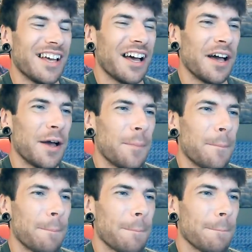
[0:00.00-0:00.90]

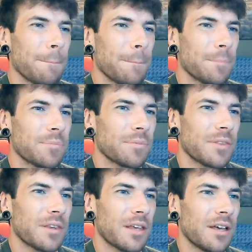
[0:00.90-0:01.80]
Um,
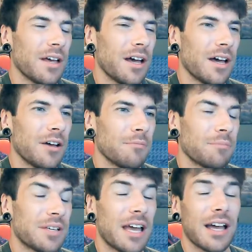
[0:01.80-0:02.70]

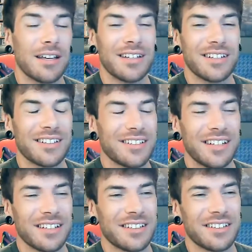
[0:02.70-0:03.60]
but yeah,
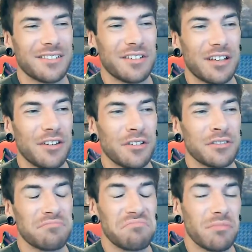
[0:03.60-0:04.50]
it looked
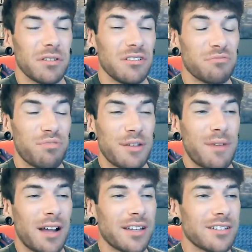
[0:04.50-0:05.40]
pretty
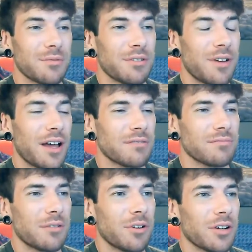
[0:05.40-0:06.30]
banging, to be fair.
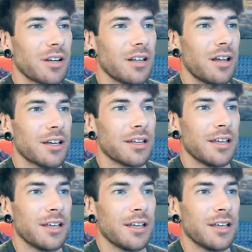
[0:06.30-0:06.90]
I'm not gonna lie.